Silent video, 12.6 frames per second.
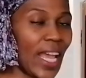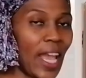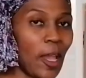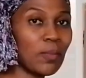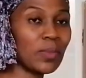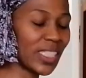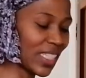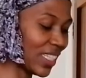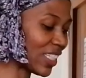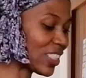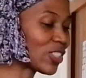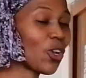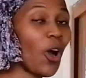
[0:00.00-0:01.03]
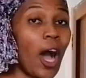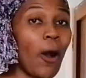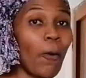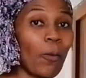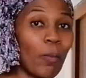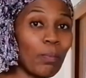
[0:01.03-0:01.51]
empty, so
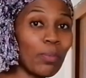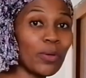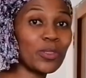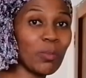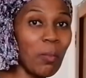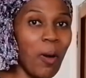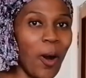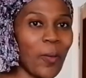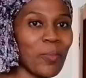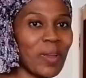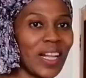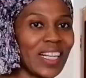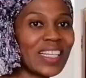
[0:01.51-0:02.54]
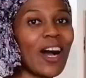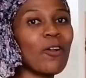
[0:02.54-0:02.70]
I'll put more milk.